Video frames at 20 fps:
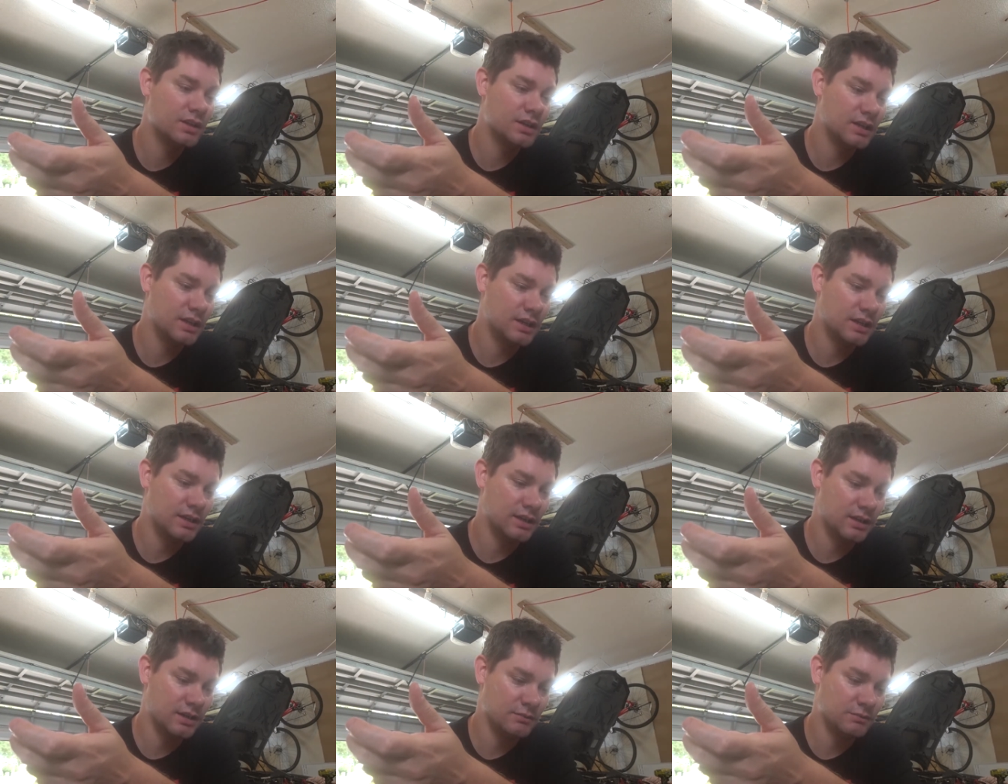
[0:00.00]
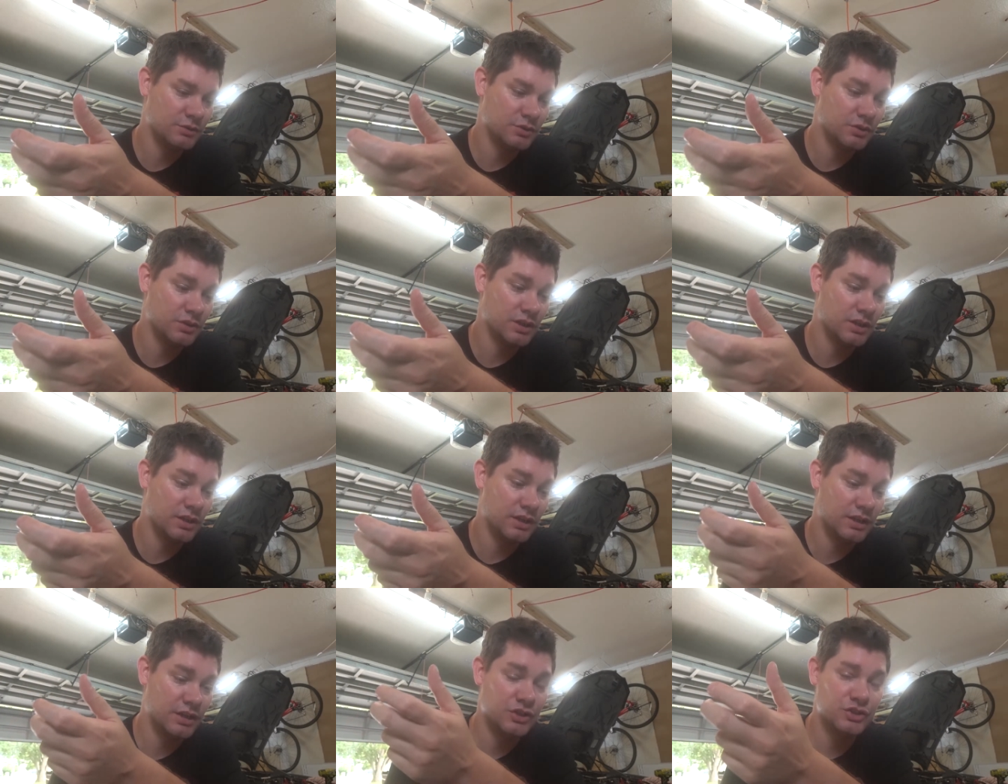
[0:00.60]
Um, so
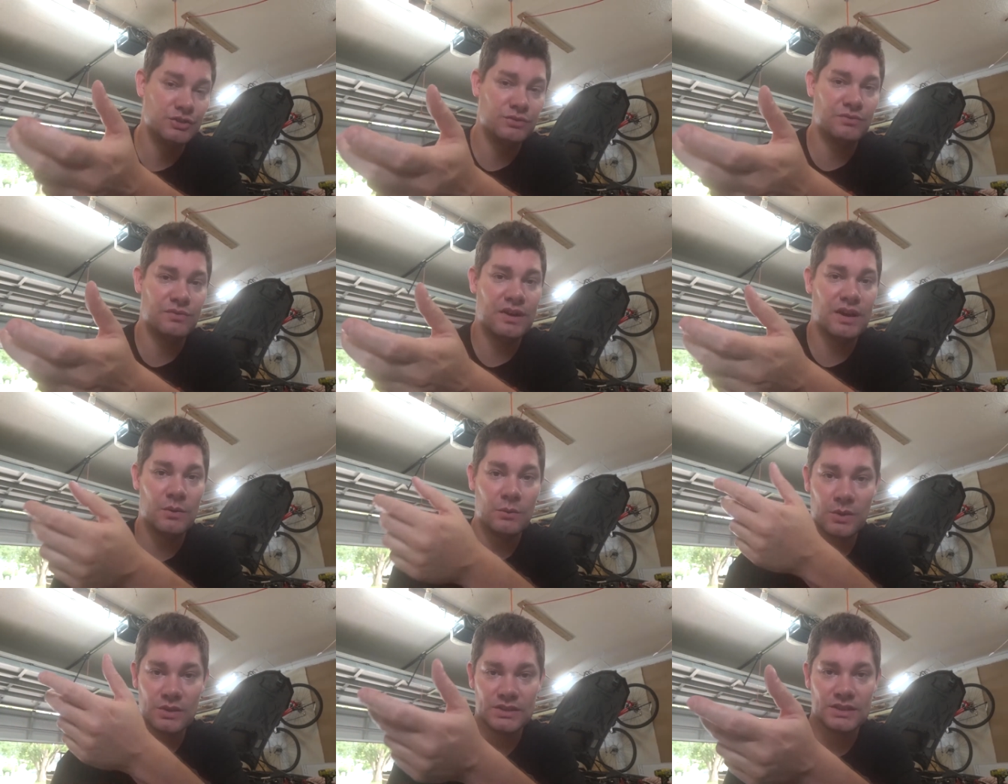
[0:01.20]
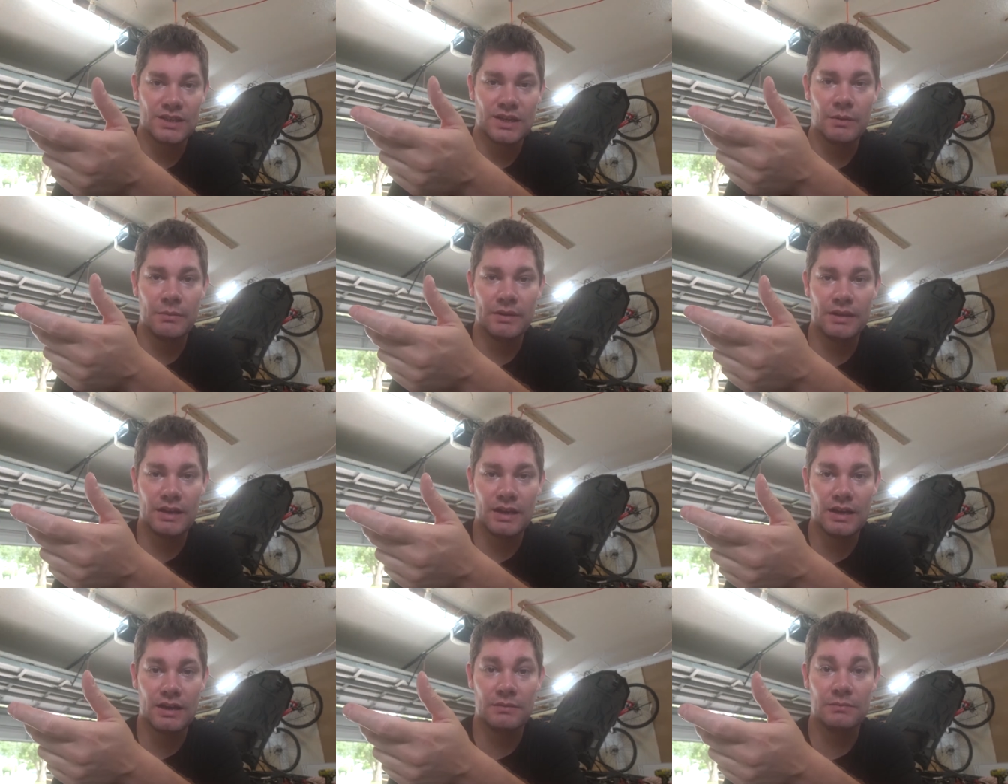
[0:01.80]
the engine fan wasn't
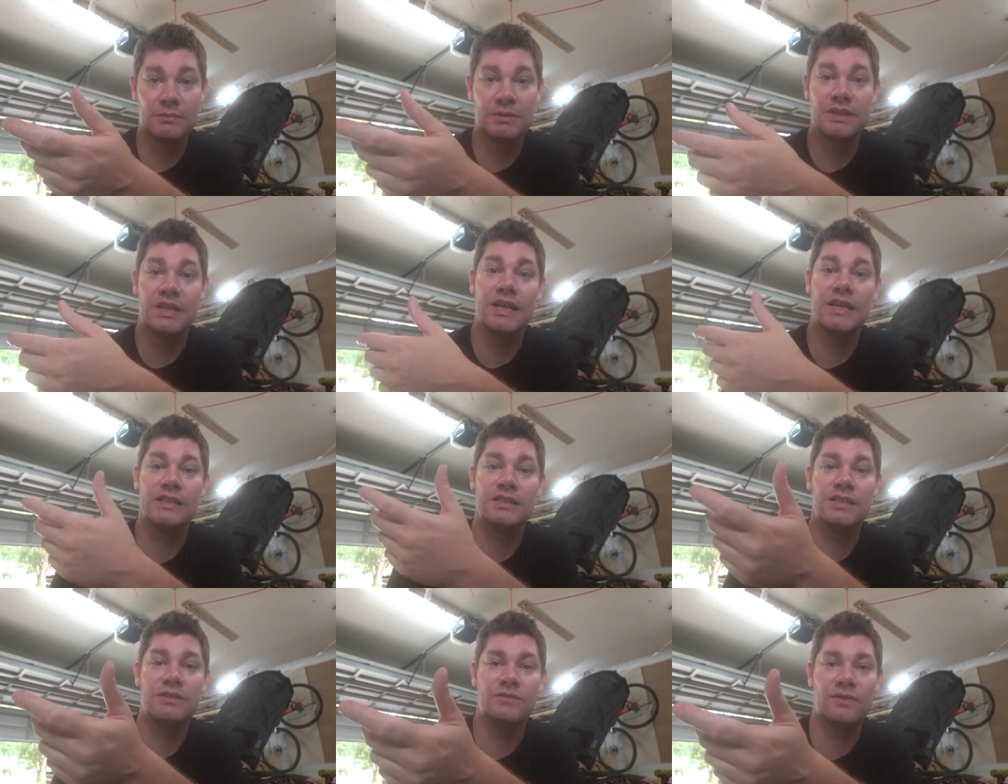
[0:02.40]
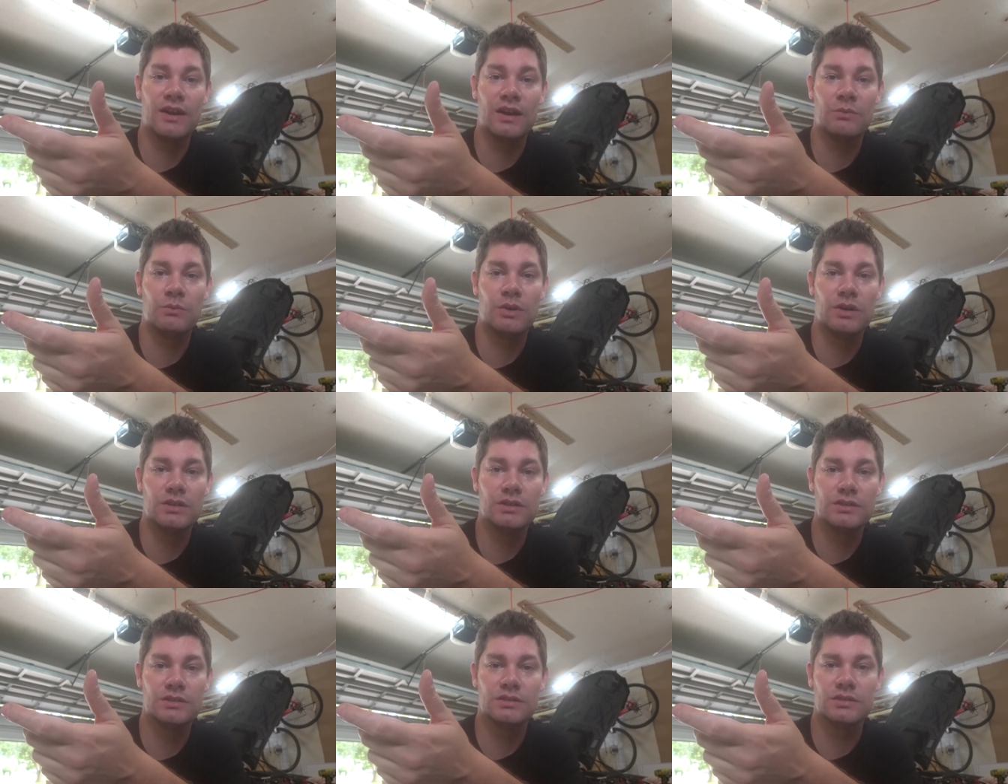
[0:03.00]
coming on, but the AC fan
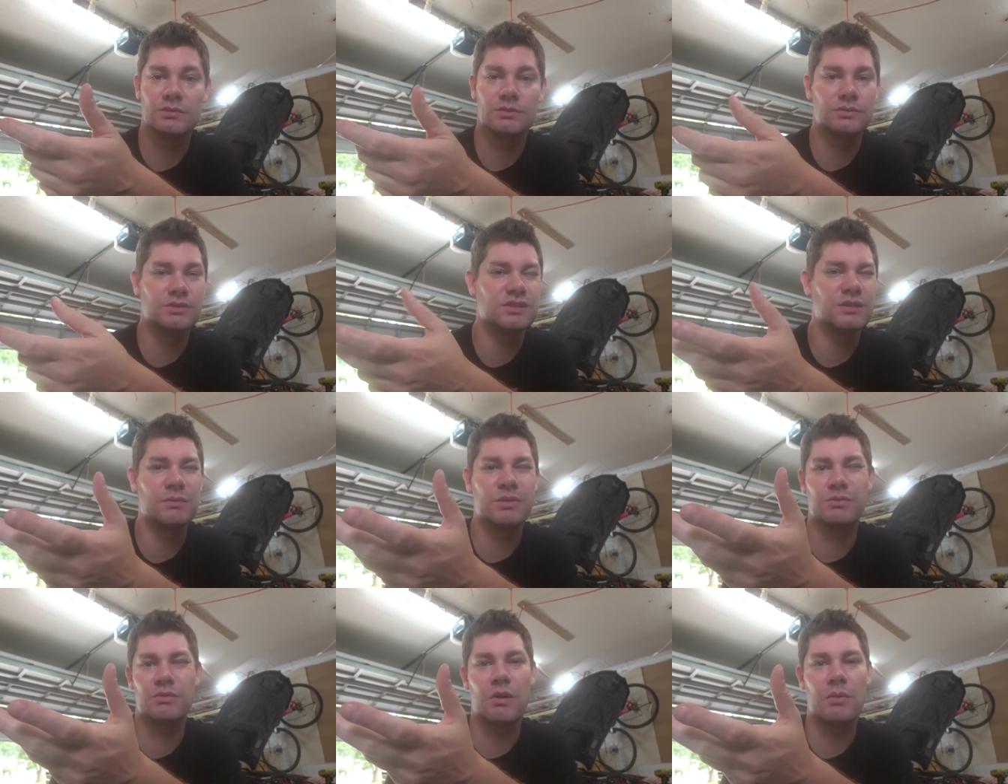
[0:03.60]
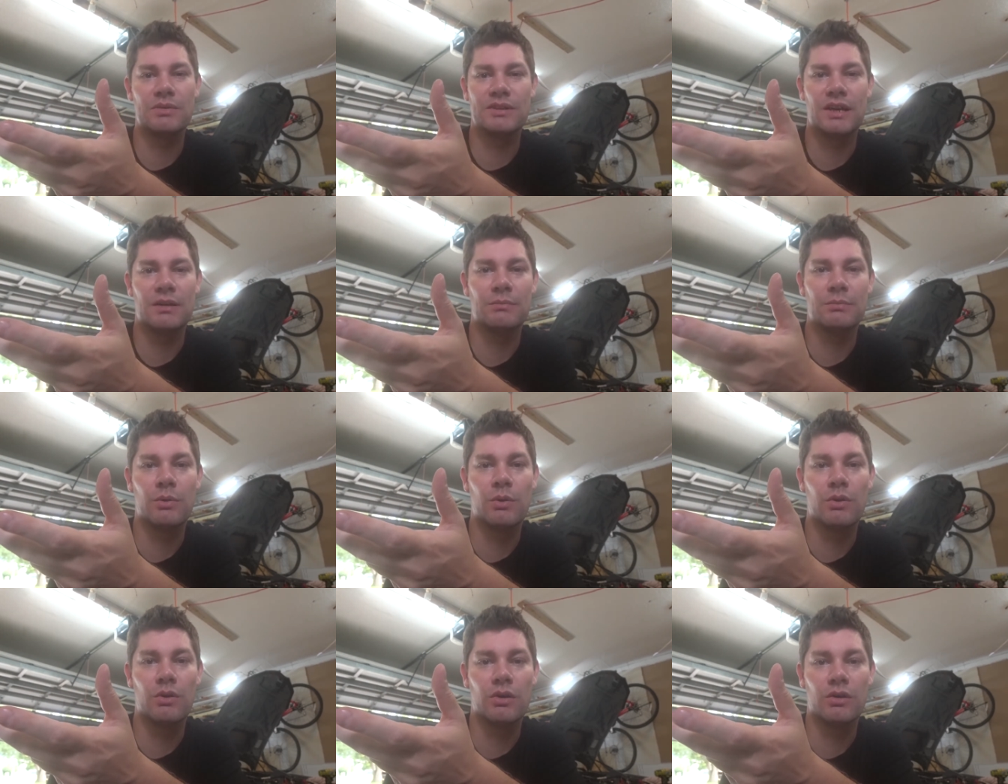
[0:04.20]
was. There was something wrong with that
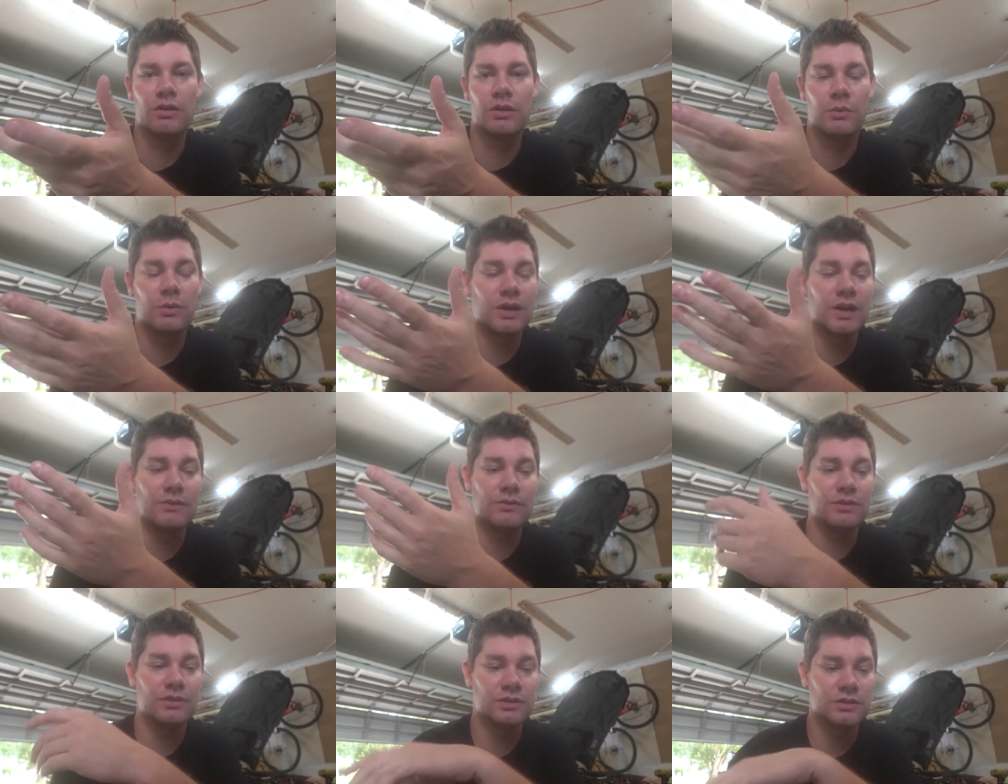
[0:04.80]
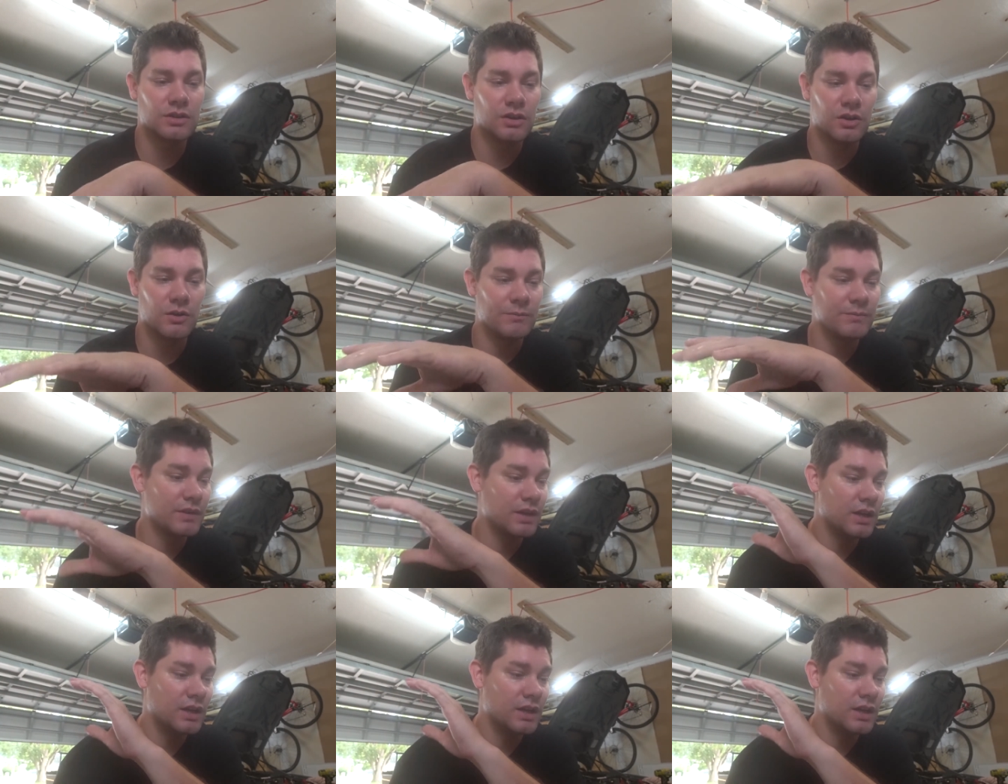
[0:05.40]
board or whatever. So